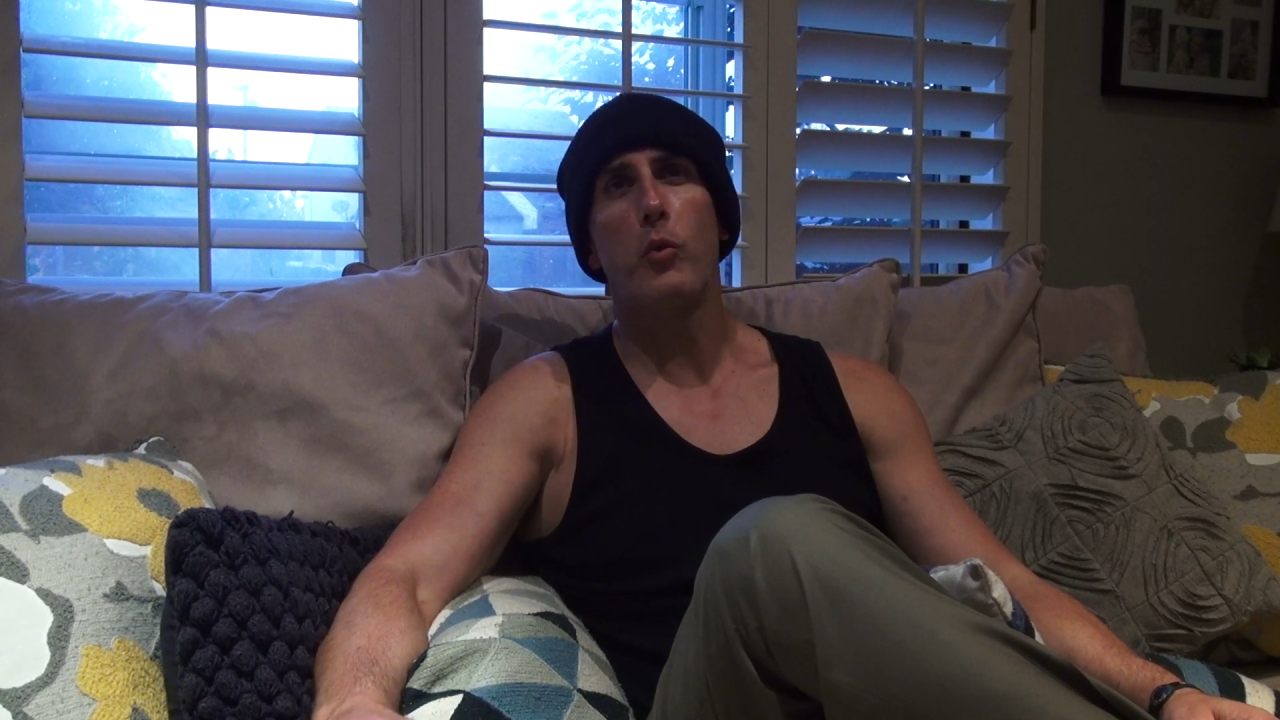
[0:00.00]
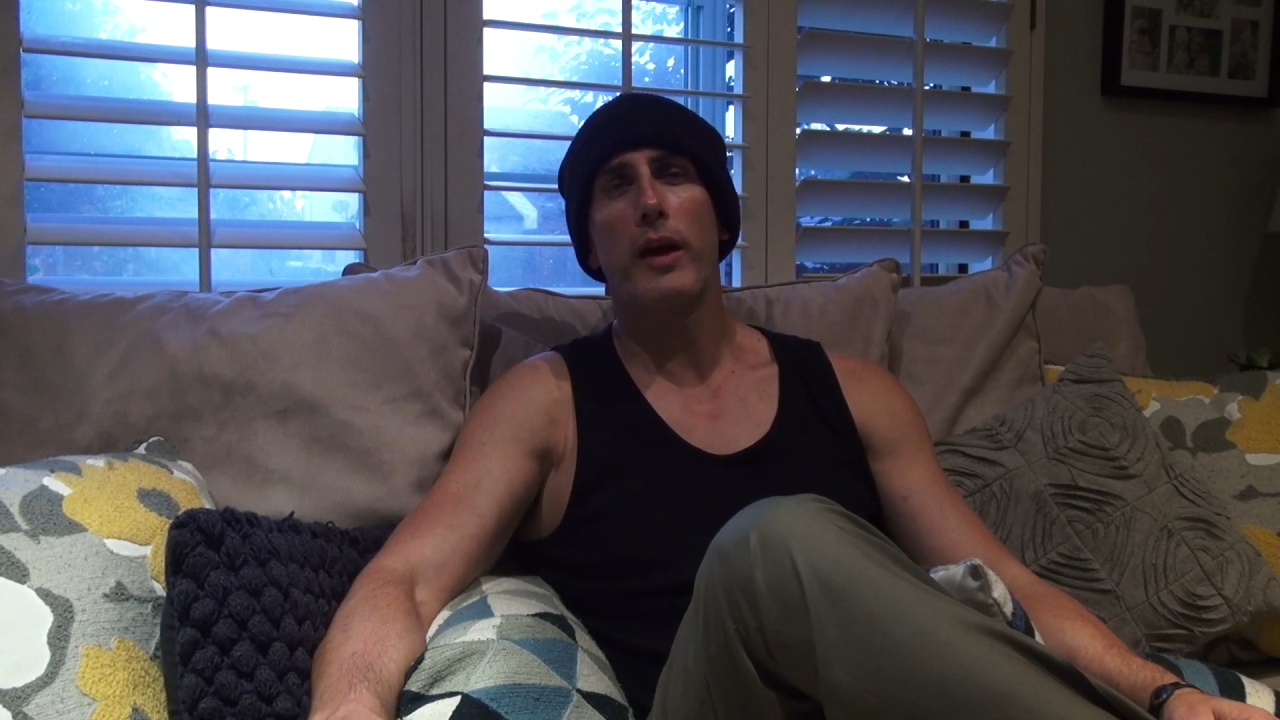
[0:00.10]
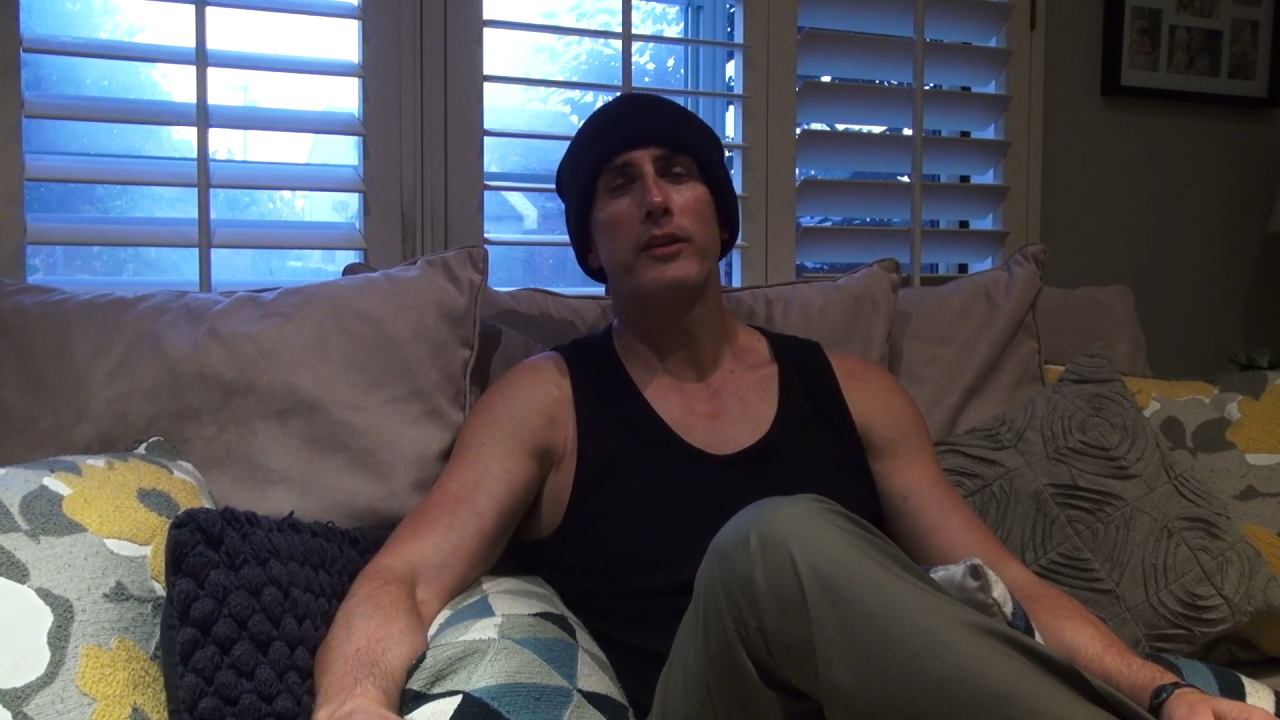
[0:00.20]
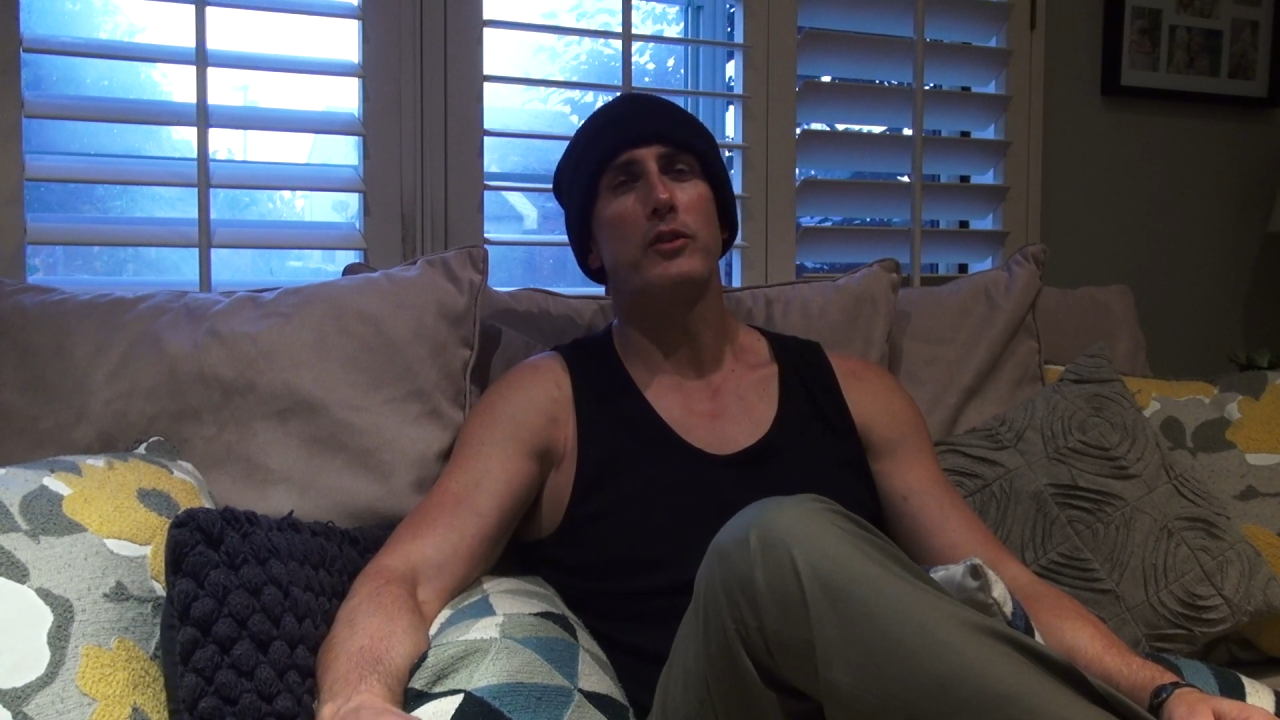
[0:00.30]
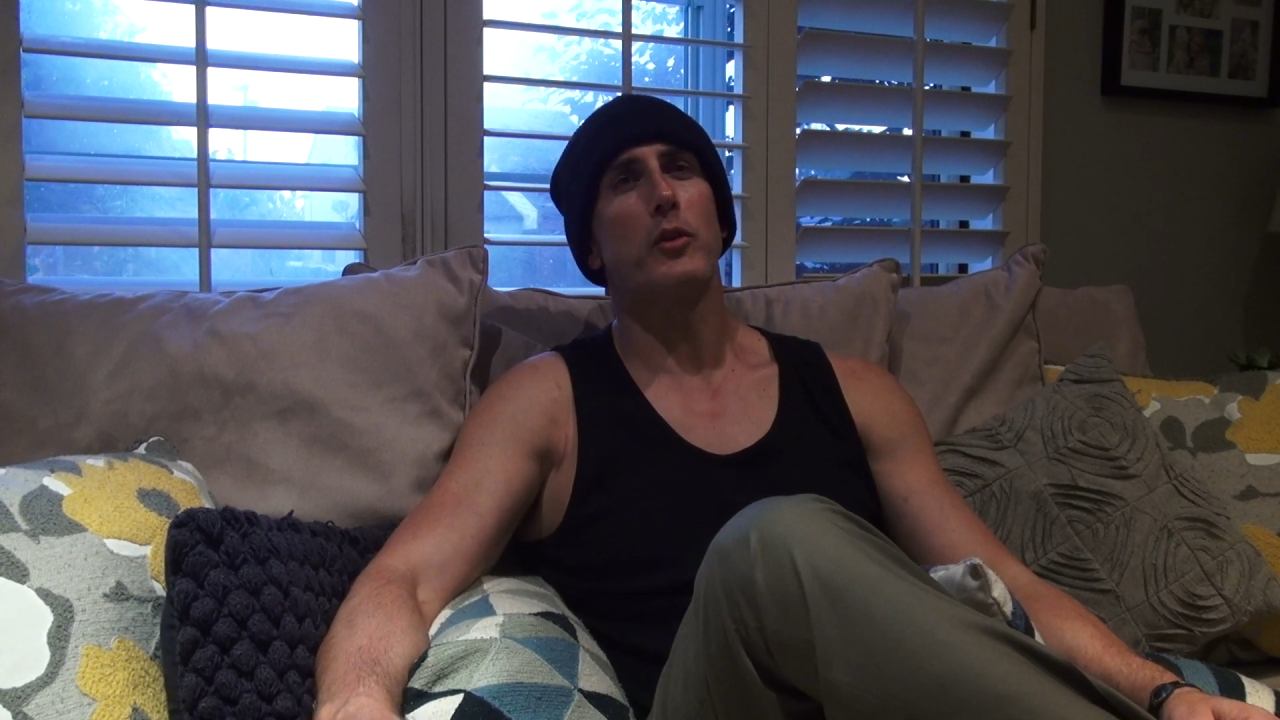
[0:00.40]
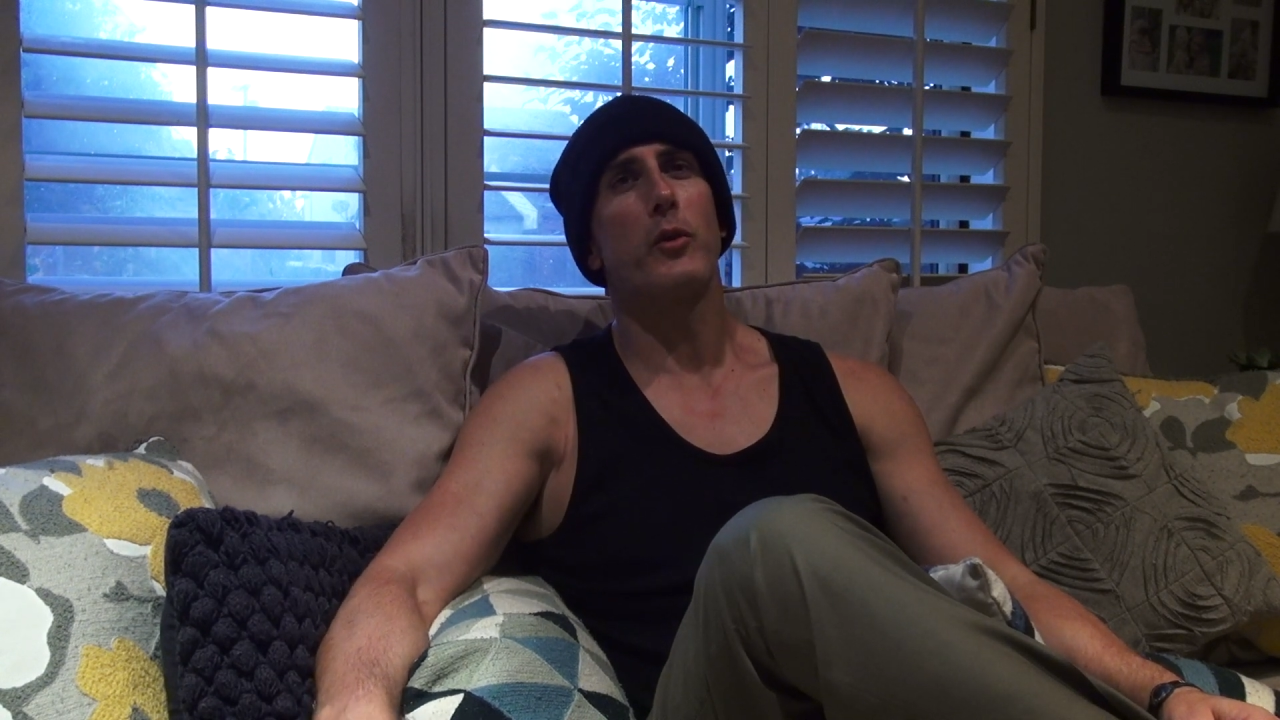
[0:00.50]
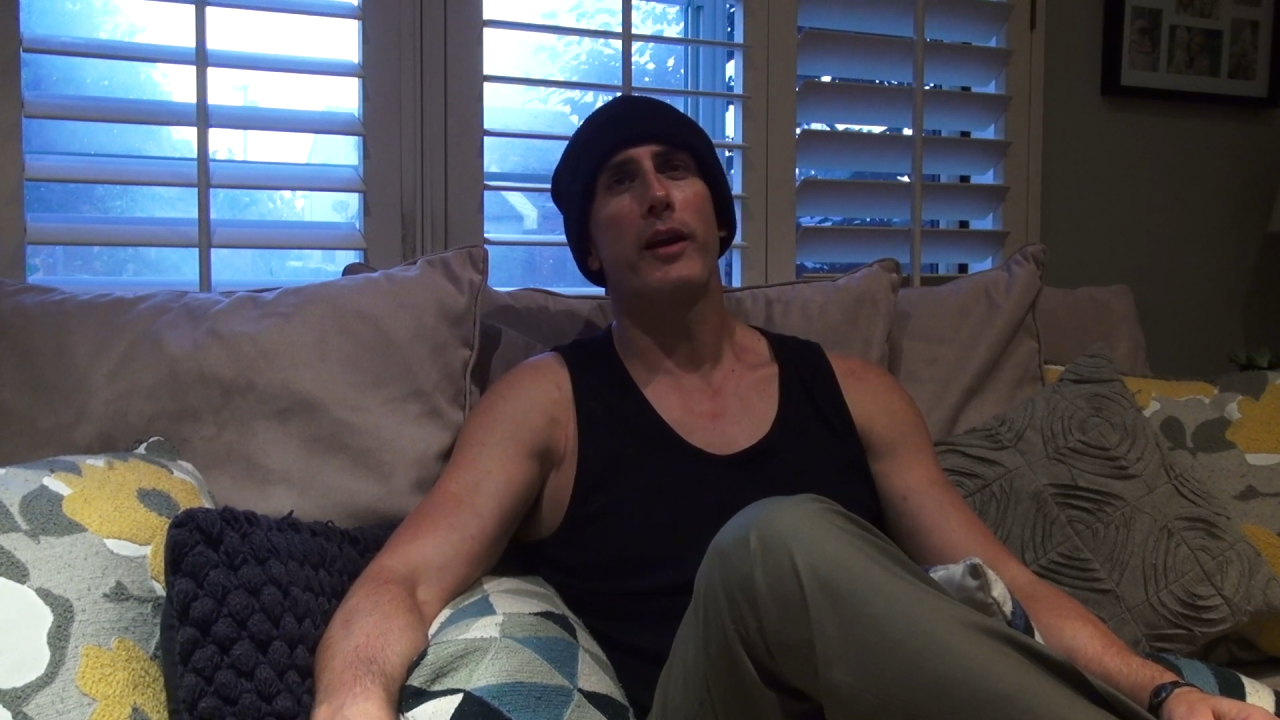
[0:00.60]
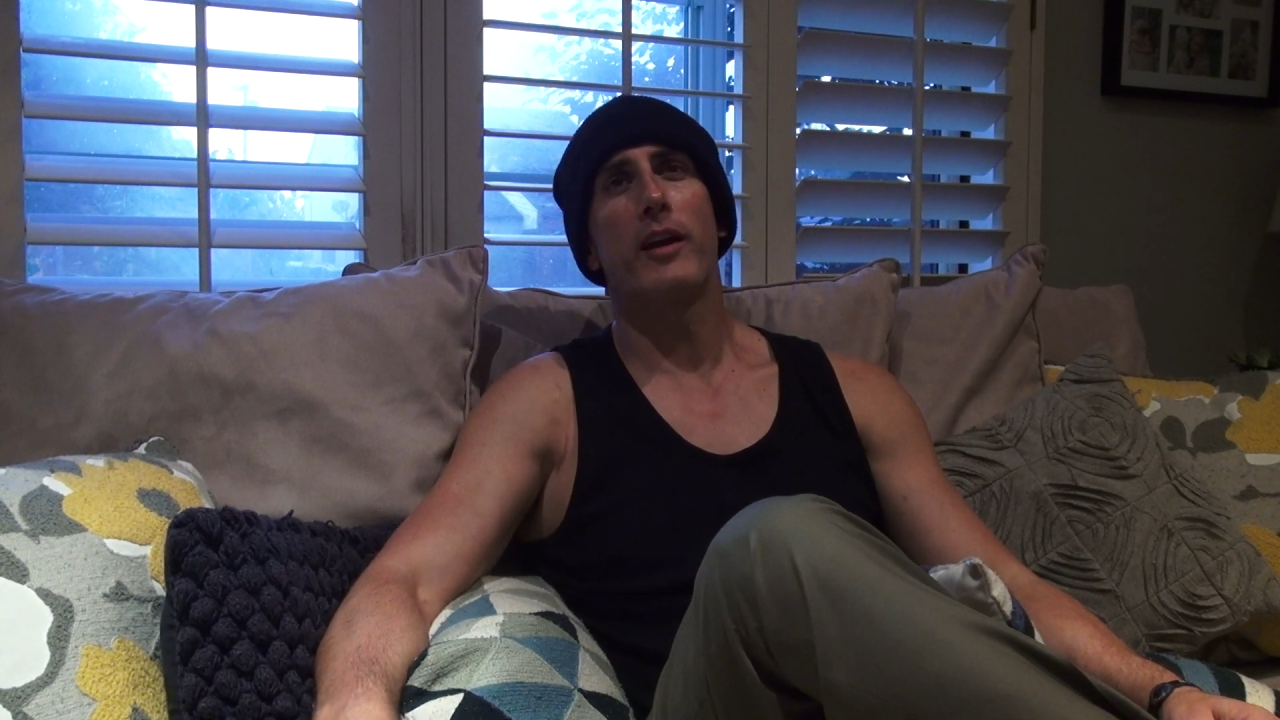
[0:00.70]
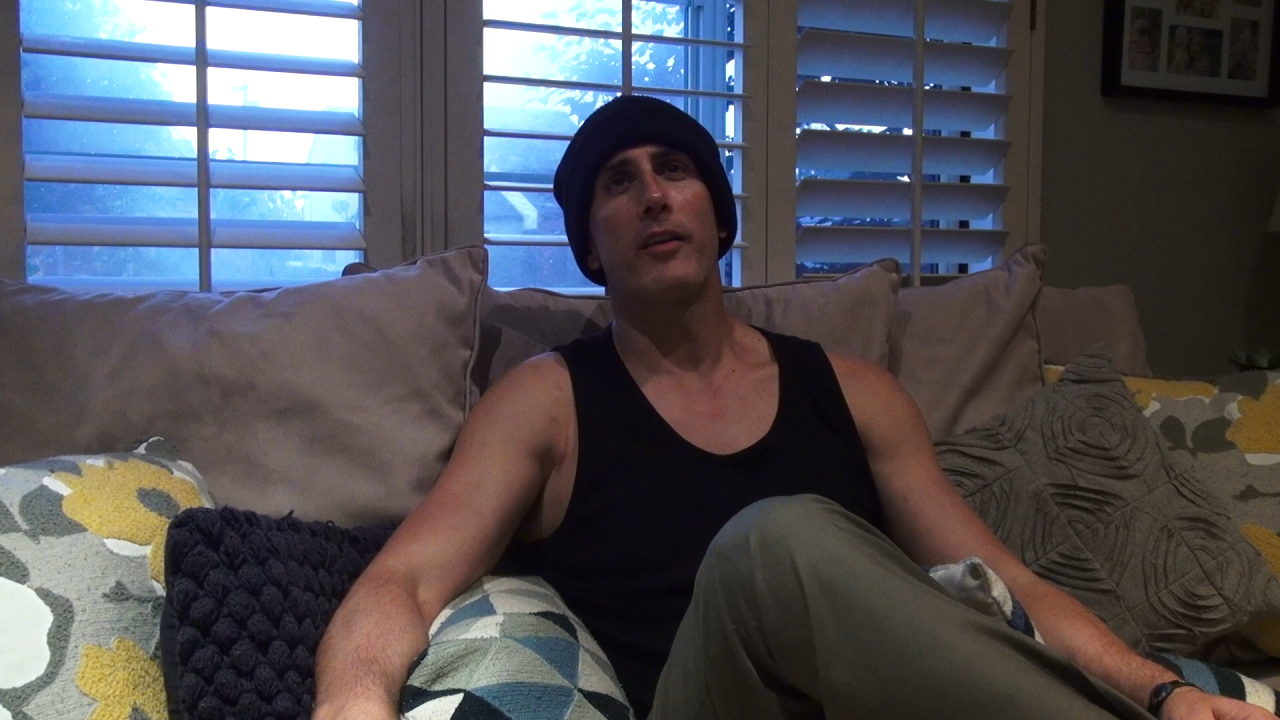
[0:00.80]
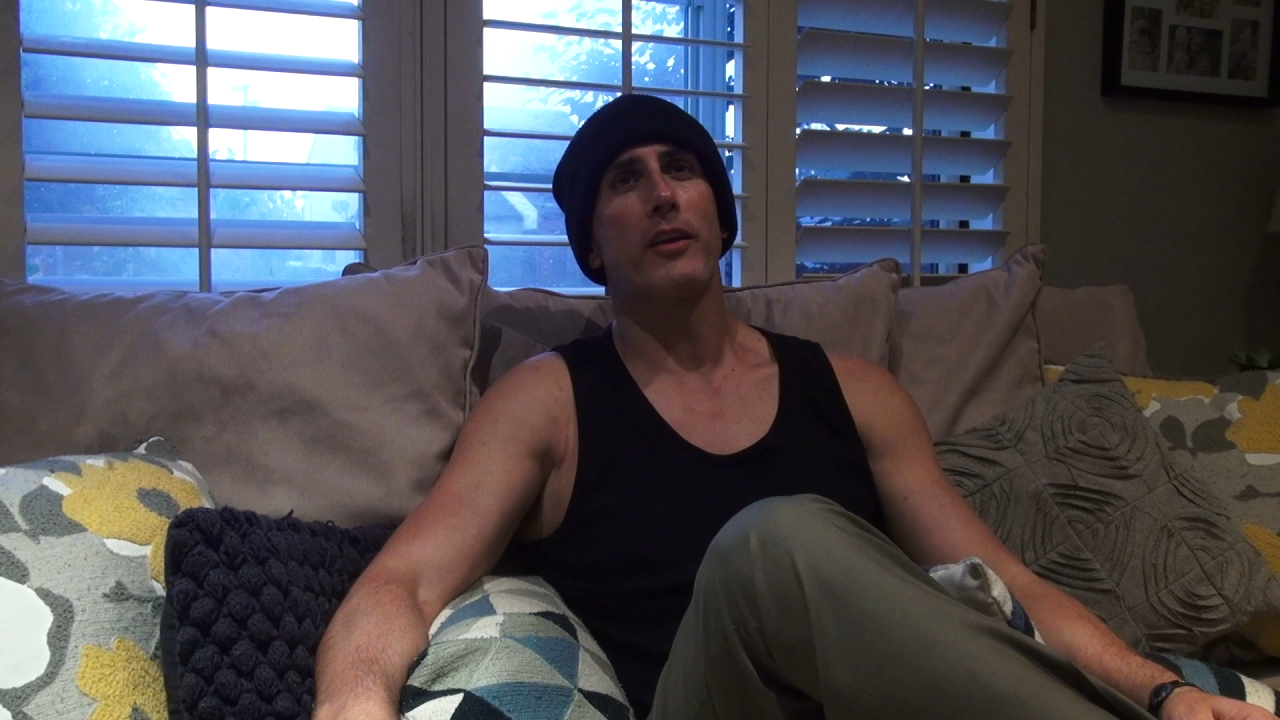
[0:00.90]
way too
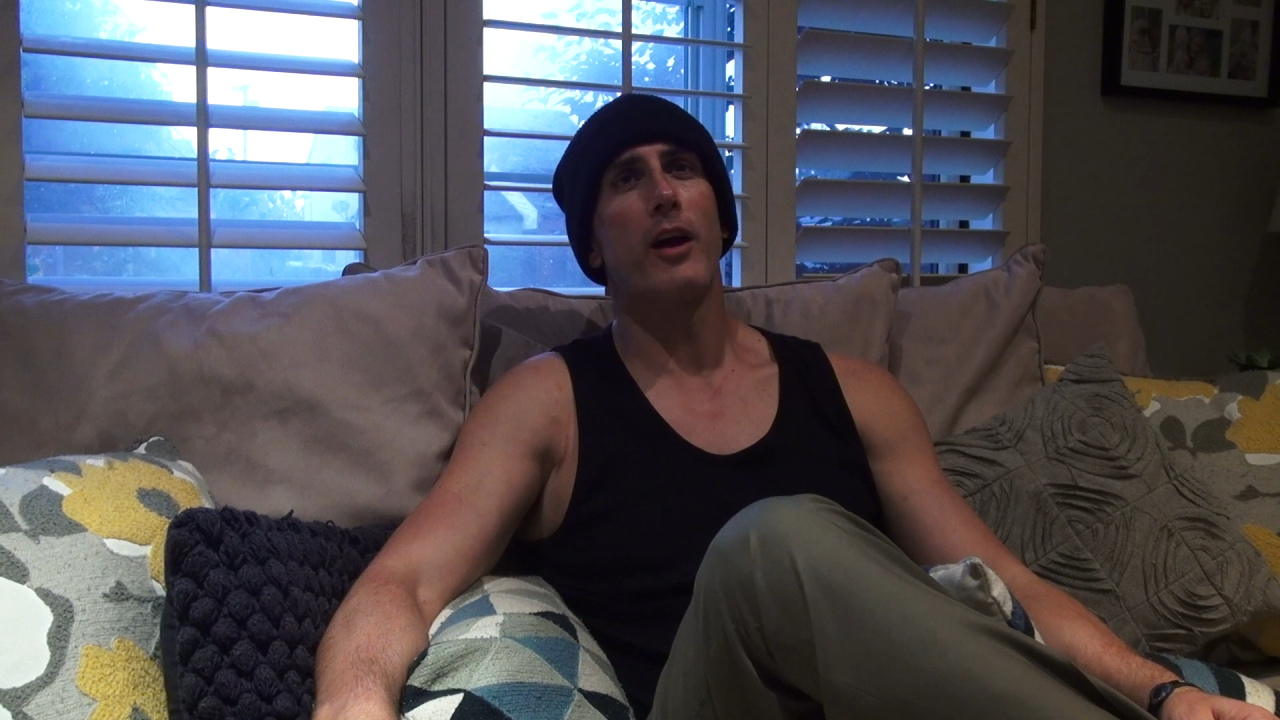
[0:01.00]
credit on the